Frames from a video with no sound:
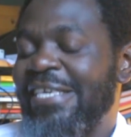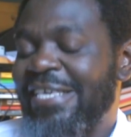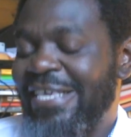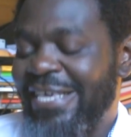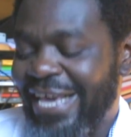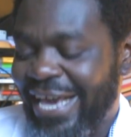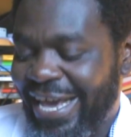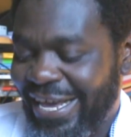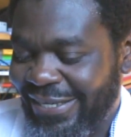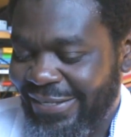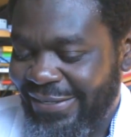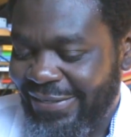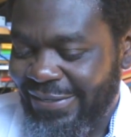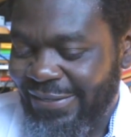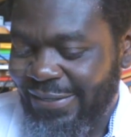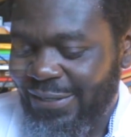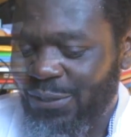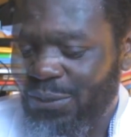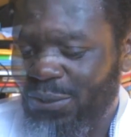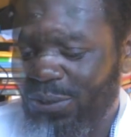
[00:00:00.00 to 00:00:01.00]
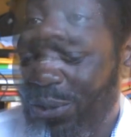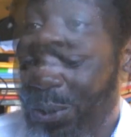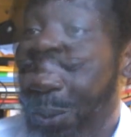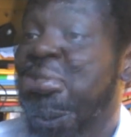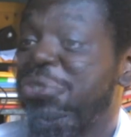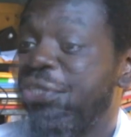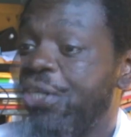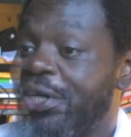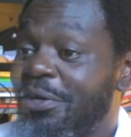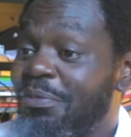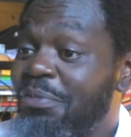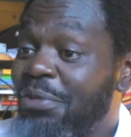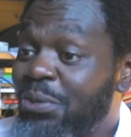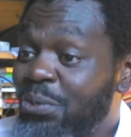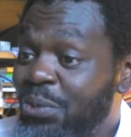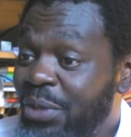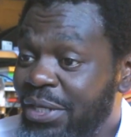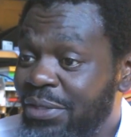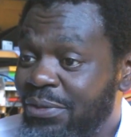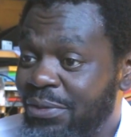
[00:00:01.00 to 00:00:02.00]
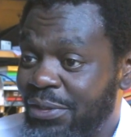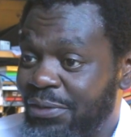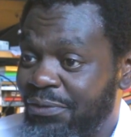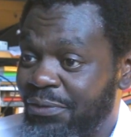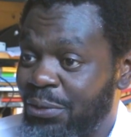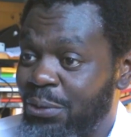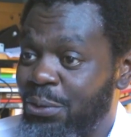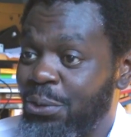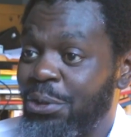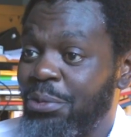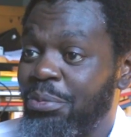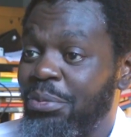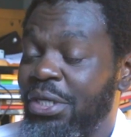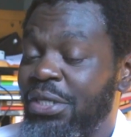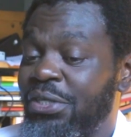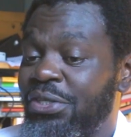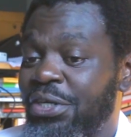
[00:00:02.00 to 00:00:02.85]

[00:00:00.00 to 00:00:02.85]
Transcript: Yes. So Jeremy Wheat was following me.